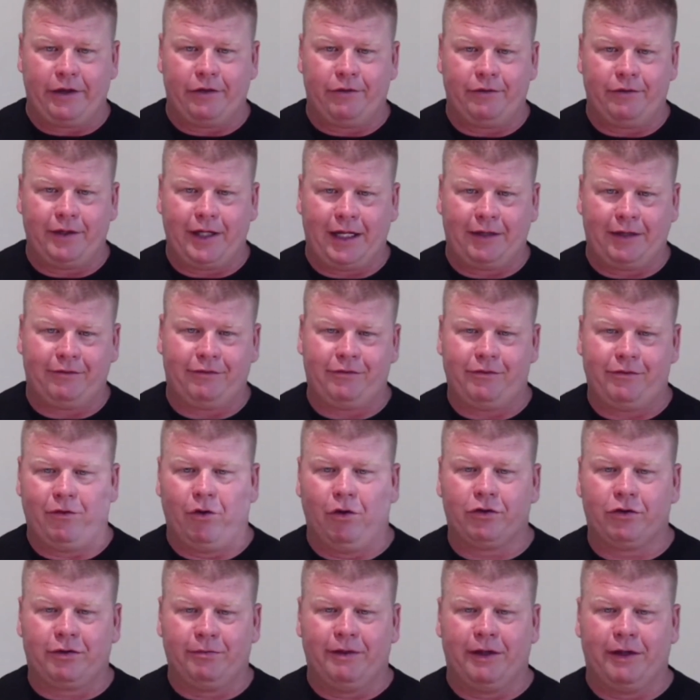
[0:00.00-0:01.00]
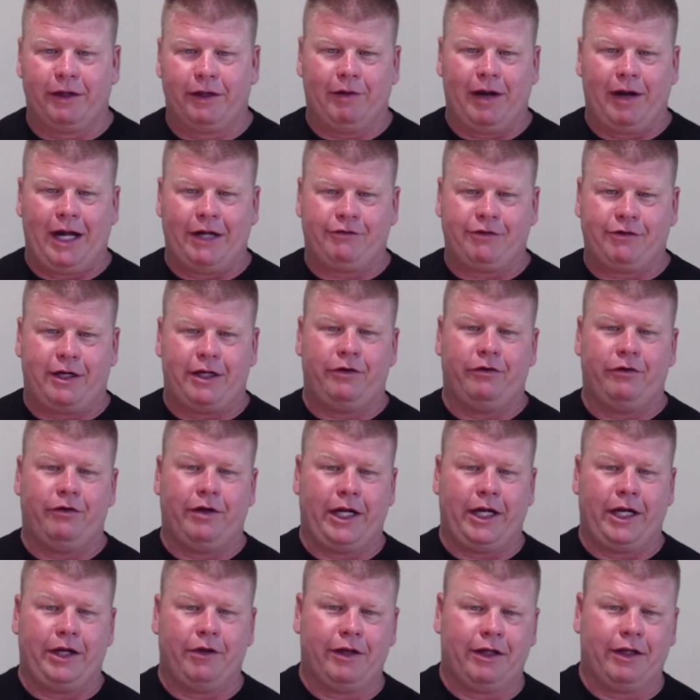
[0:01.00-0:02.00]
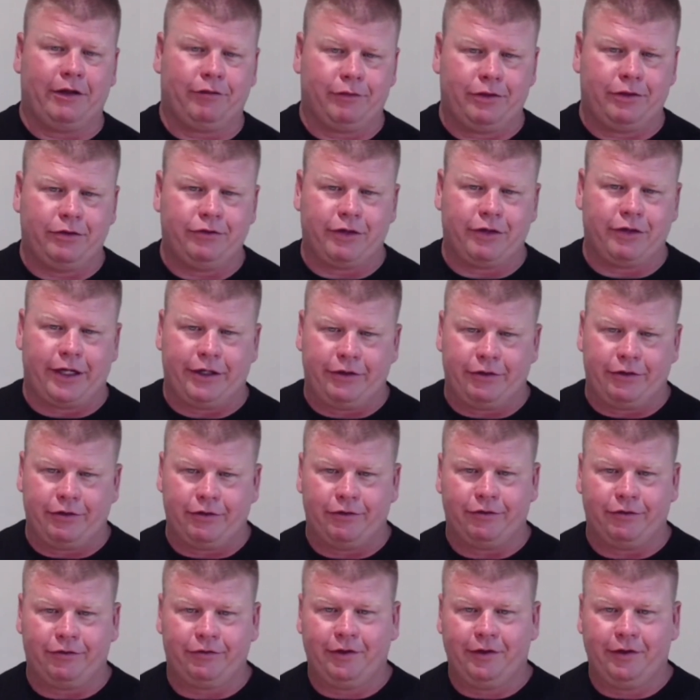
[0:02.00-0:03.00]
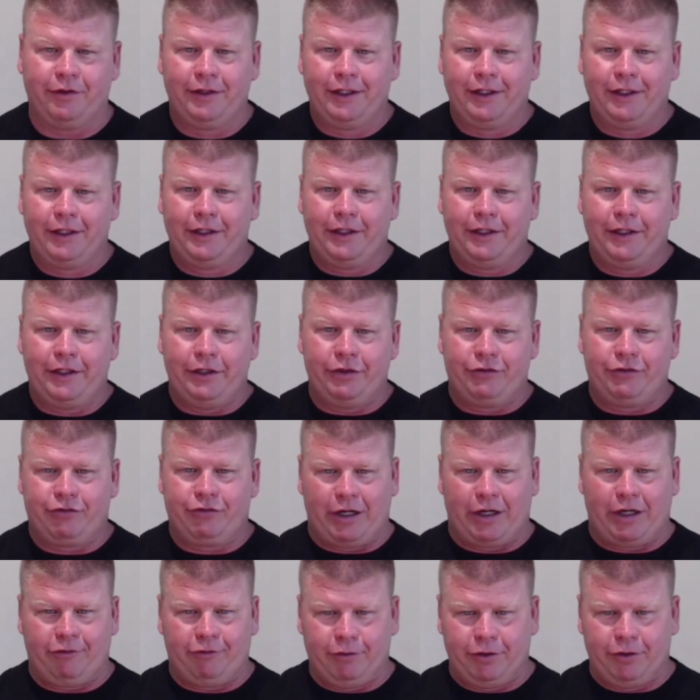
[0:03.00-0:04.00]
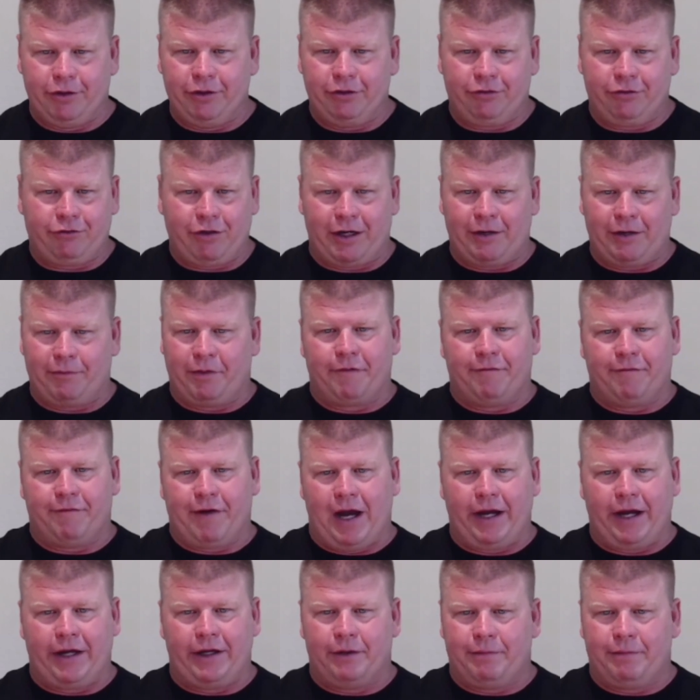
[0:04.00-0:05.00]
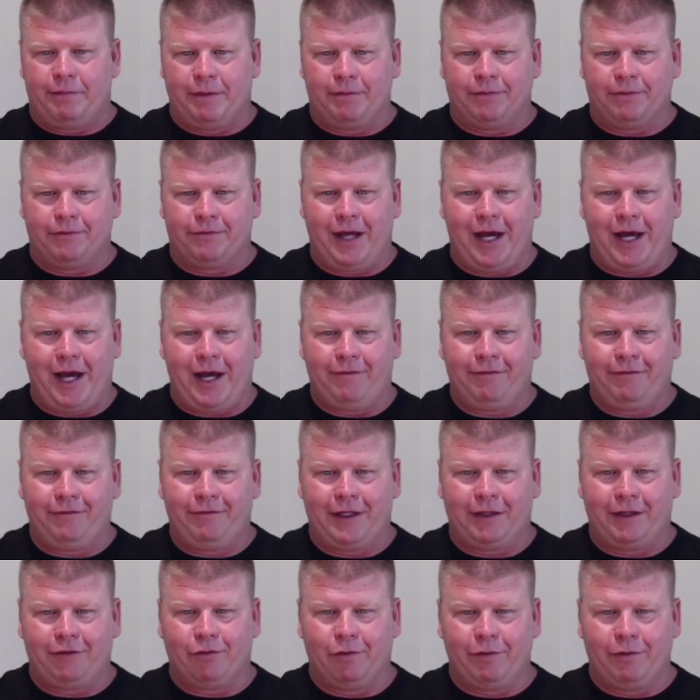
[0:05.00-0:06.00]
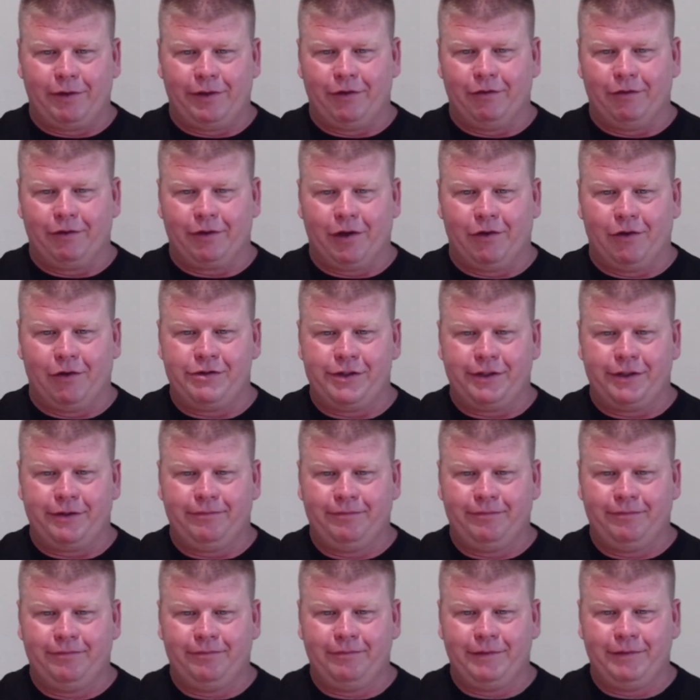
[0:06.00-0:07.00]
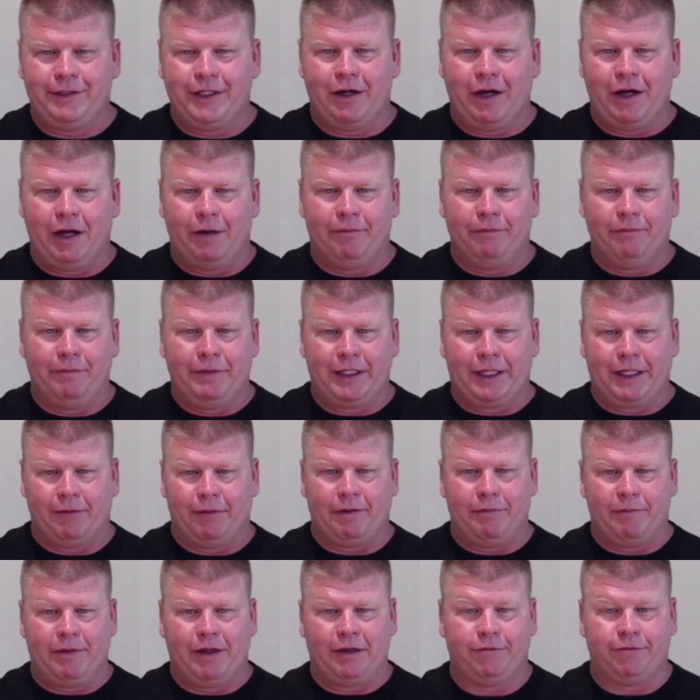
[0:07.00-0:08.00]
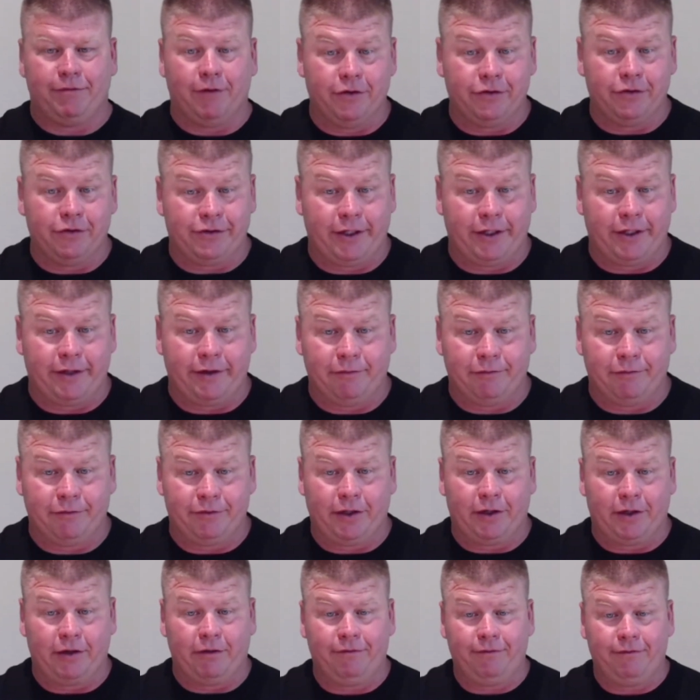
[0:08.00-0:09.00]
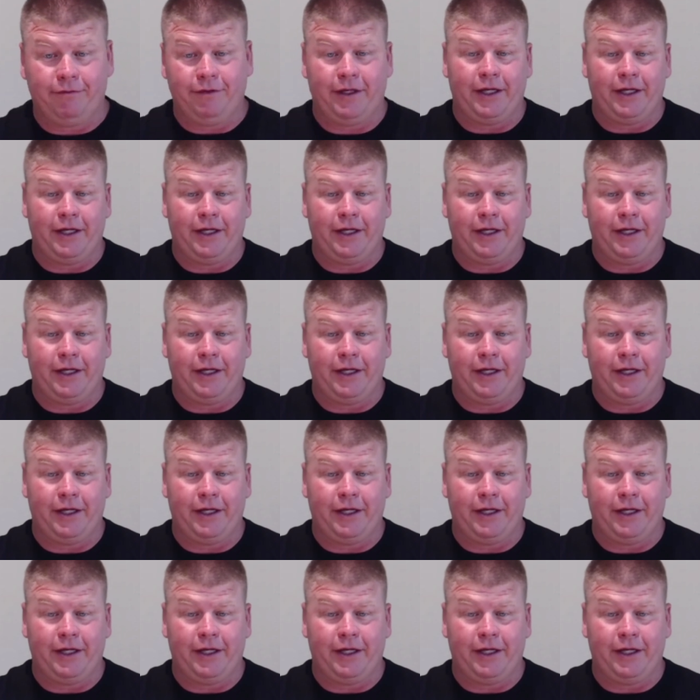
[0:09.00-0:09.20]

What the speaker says: And that's ultimately what I try to do. And I know that's what you try to do is you just try to bring value to people's lives. That's what we do in coaching. Help them become the best version of themselves.